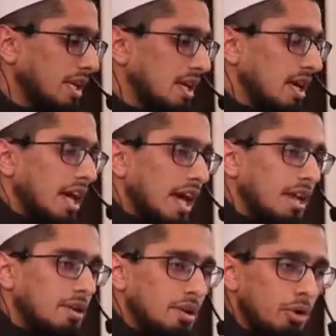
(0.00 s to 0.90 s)
And
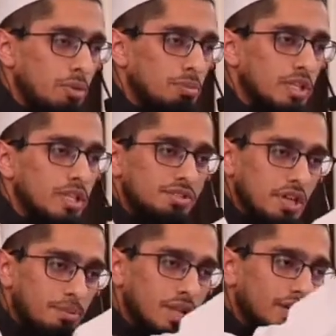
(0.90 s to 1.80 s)
notably, the
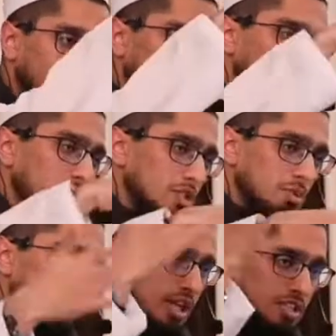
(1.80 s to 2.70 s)
nisab line fluctuates,
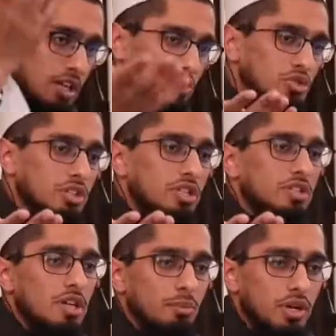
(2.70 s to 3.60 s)
because that's how usually
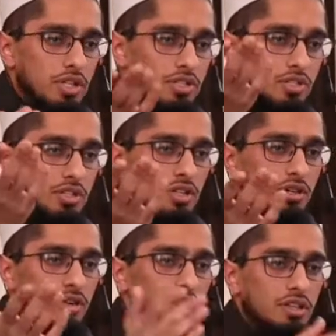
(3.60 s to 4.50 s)
nisab works,
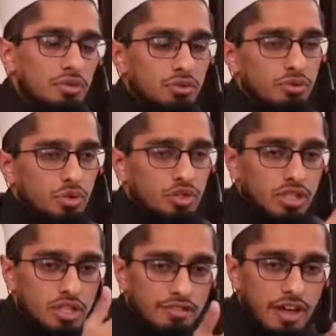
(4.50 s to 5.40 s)
right? Usually
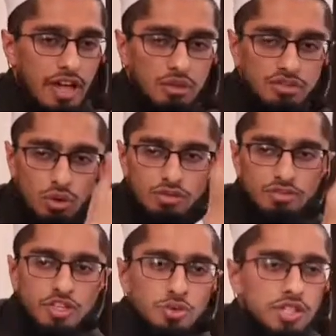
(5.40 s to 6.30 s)
the value of gold
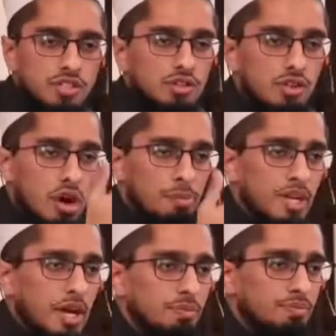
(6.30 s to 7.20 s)
fluctuates. It'll go up and
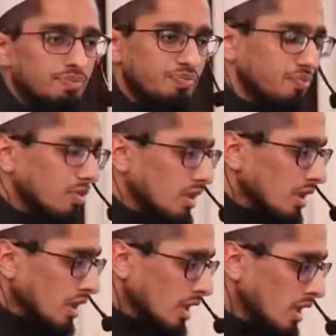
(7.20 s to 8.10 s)
down.
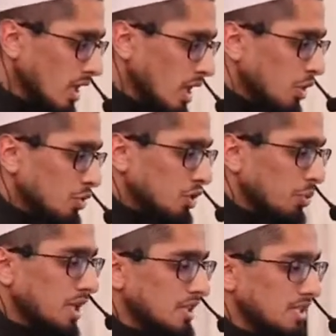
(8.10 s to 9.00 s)
So we
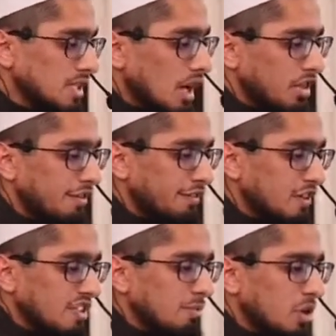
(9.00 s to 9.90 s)
can see on the
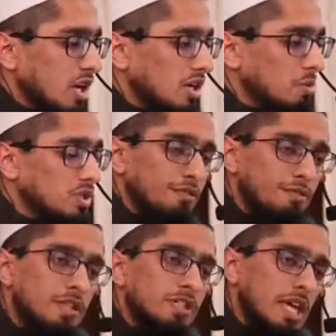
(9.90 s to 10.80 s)
first of Muharram was the
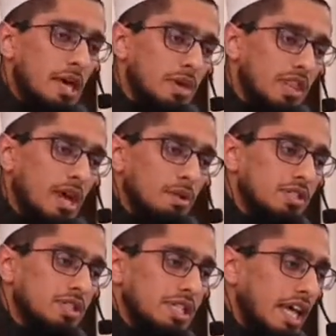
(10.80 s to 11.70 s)
first time in that
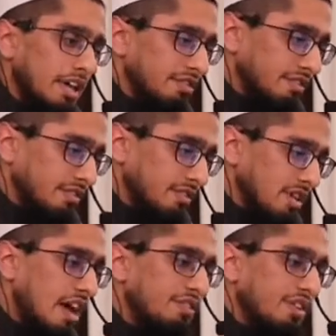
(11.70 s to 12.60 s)
person's life
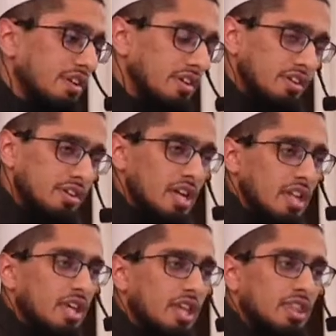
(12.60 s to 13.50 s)
ever
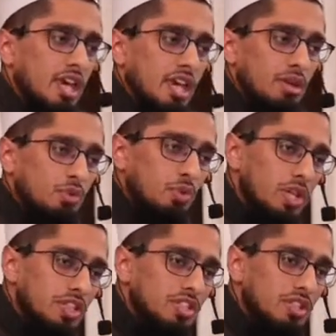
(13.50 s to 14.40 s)
that they
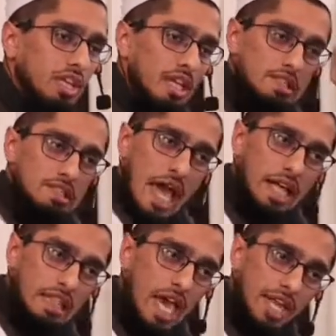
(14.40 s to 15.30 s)
reached
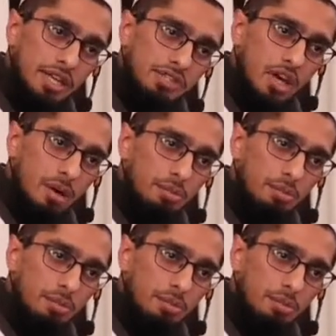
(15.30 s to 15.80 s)
exactly at nisab,